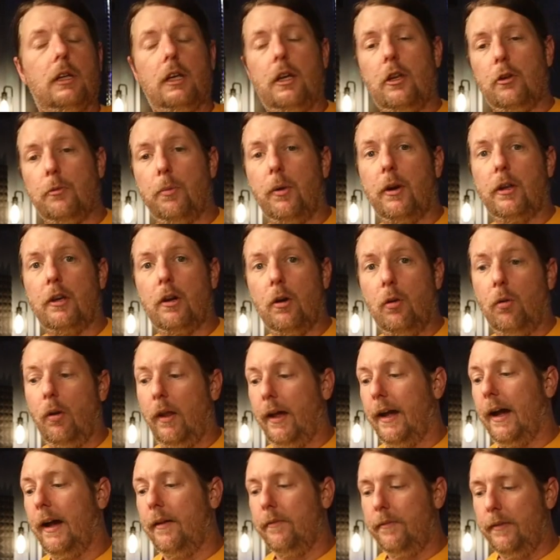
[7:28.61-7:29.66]
It's pretty cool.
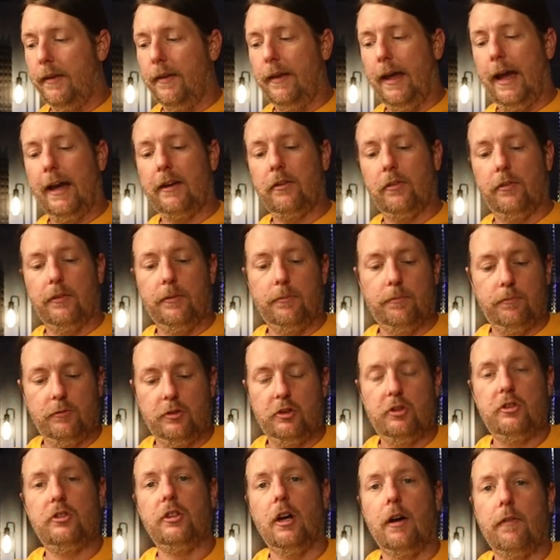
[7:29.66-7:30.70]
Like, I actually
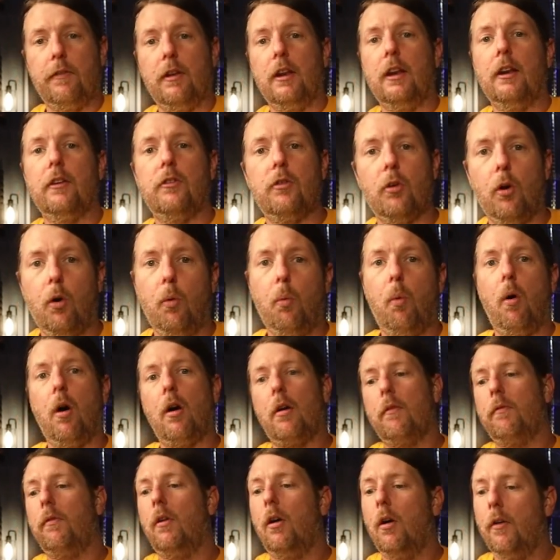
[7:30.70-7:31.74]
shoved it into a
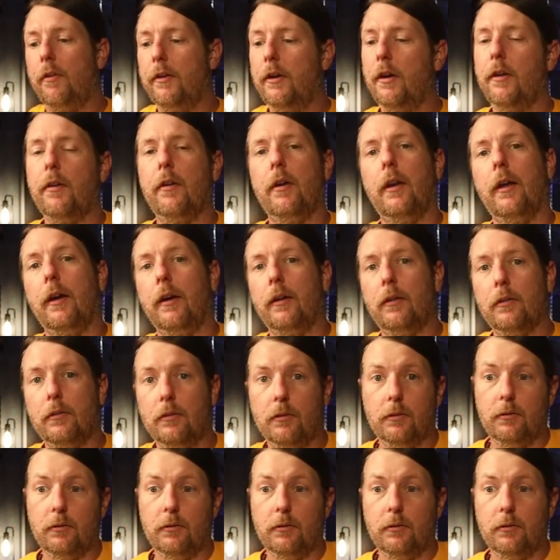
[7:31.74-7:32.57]
waterfall the other day.